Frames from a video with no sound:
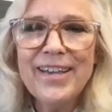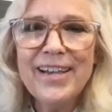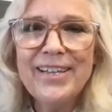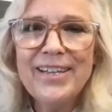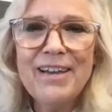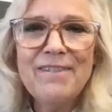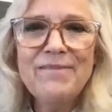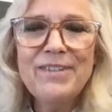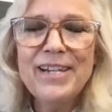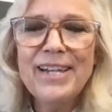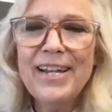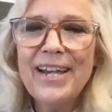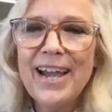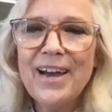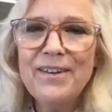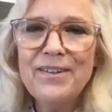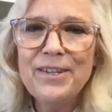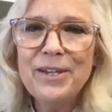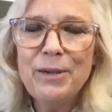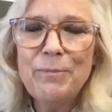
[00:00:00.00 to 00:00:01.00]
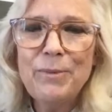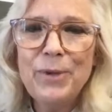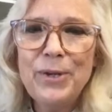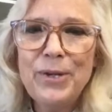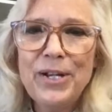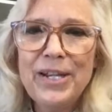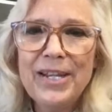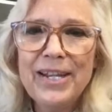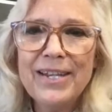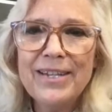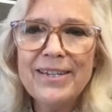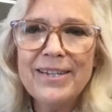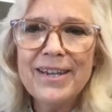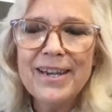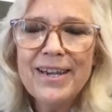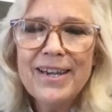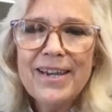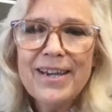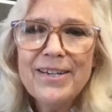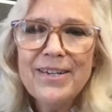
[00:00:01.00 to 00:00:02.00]
I love to get out in the community and
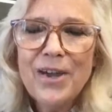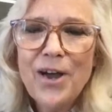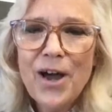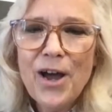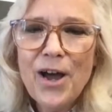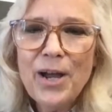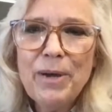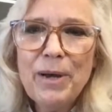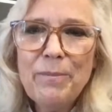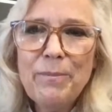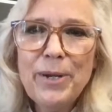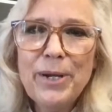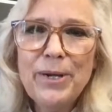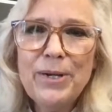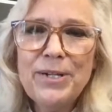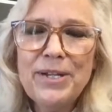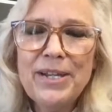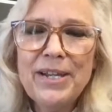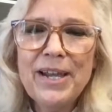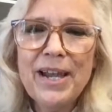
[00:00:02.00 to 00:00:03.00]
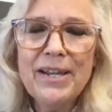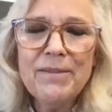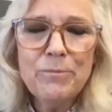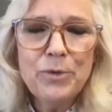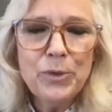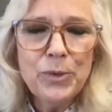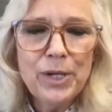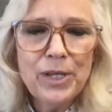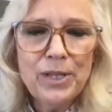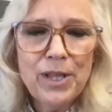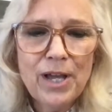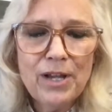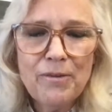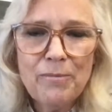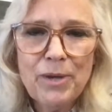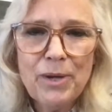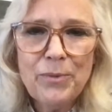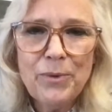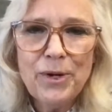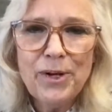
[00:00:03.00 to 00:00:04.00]
talk about parenting. I'm doing a lot of
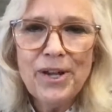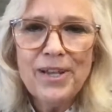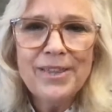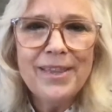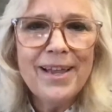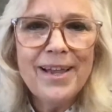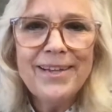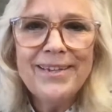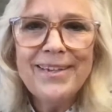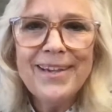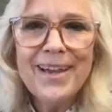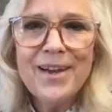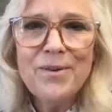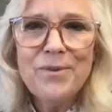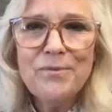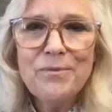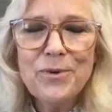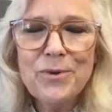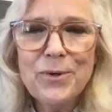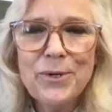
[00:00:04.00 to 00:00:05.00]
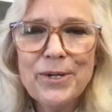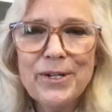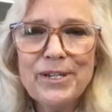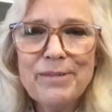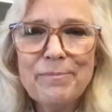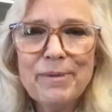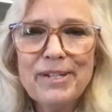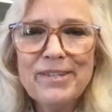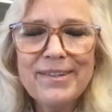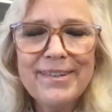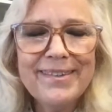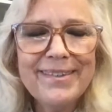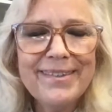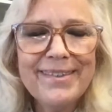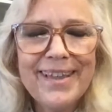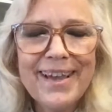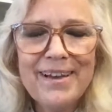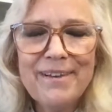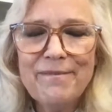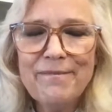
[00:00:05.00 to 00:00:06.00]
my work online now, of course, but just
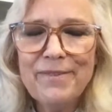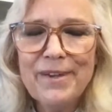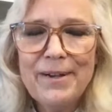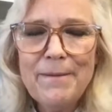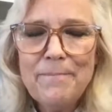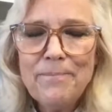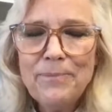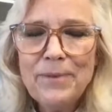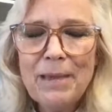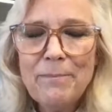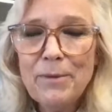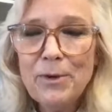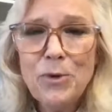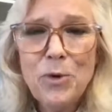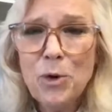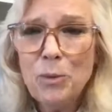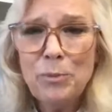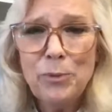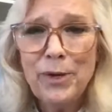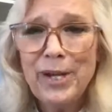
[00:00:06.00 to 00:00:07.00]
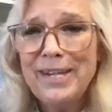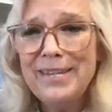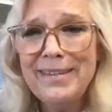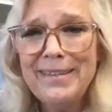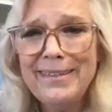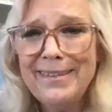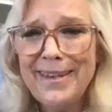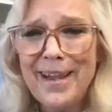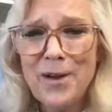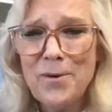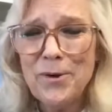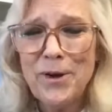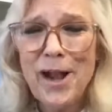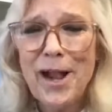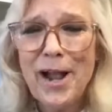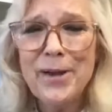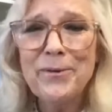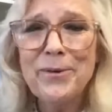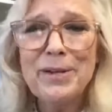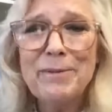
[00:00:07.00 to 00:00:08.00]
love. And corporations now are
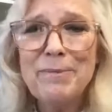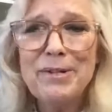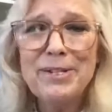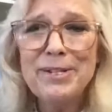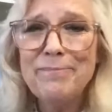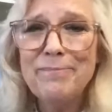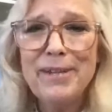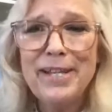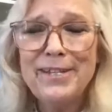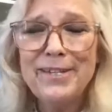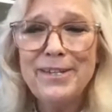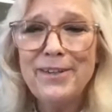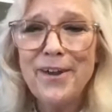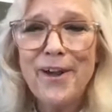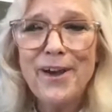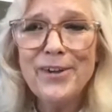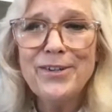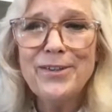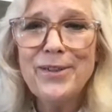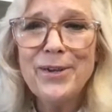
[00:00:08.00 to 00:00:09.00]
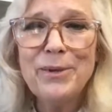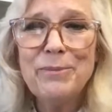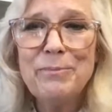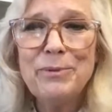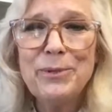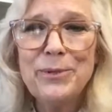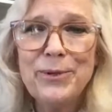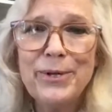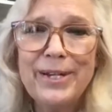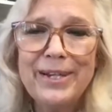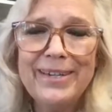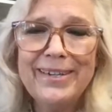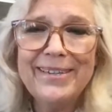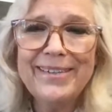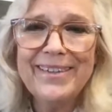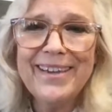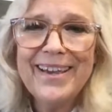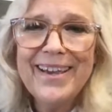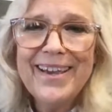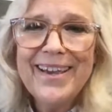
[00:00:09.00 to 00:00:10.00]
hiring me to talk to their
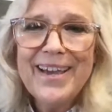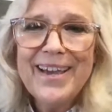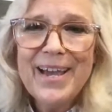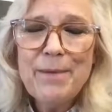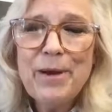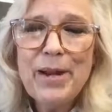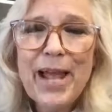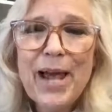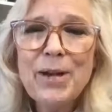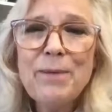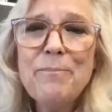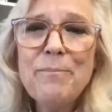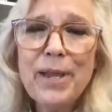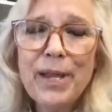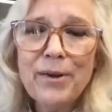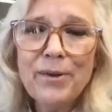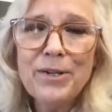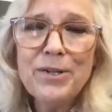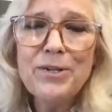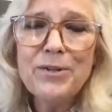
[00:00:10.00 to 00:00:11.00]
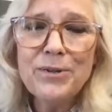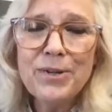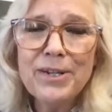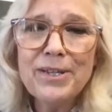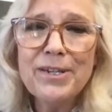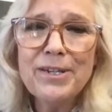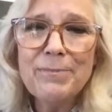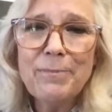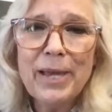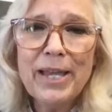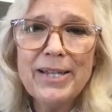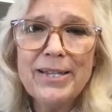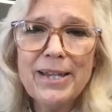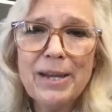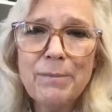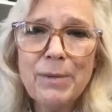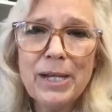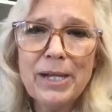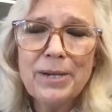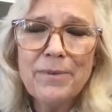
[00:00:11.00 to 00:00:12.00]
employees how to parent during this
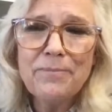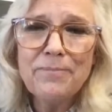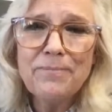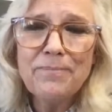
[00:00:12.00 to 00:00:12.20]
pandemic.